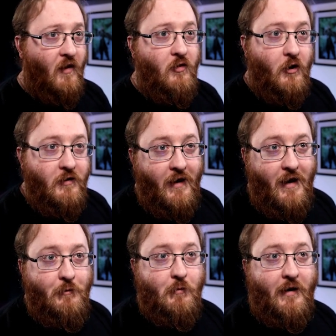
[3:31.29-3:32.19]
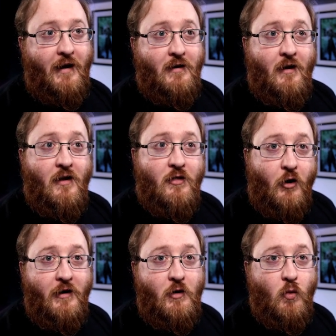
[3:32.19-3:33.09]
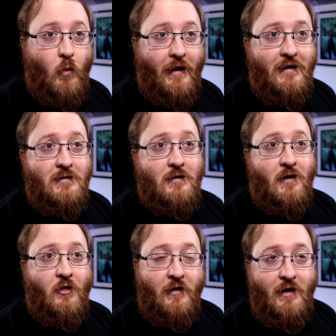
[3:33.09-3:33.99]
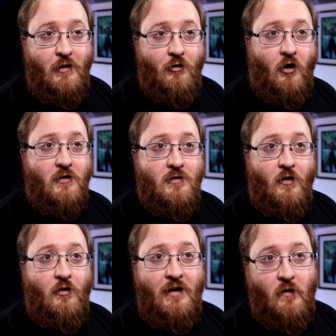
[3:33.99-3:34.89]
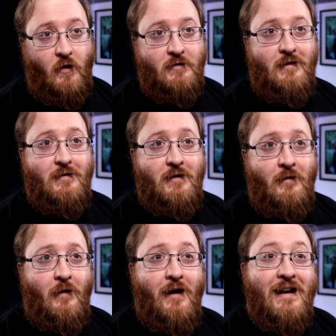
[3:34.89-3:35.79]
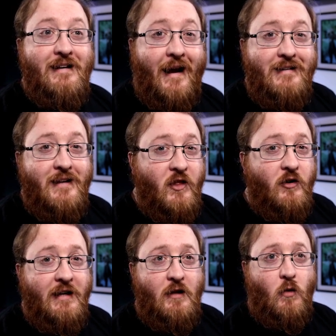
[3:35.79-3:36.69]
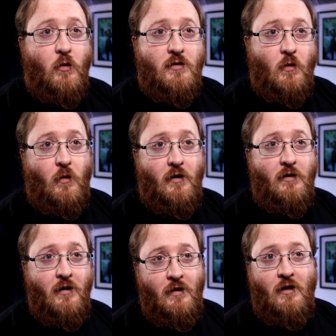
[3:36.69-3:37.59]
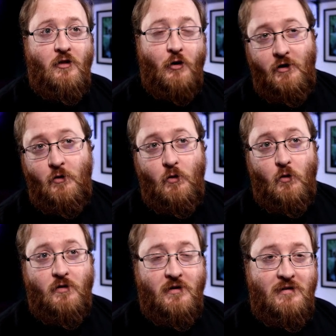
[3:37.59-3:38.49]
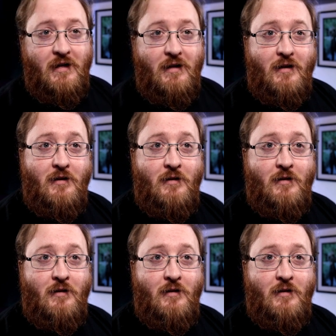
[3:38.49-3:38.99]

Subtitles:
38 games played, 32 wins, 3 draws, 3 losses, 93 goals scored, 32 goals conceded,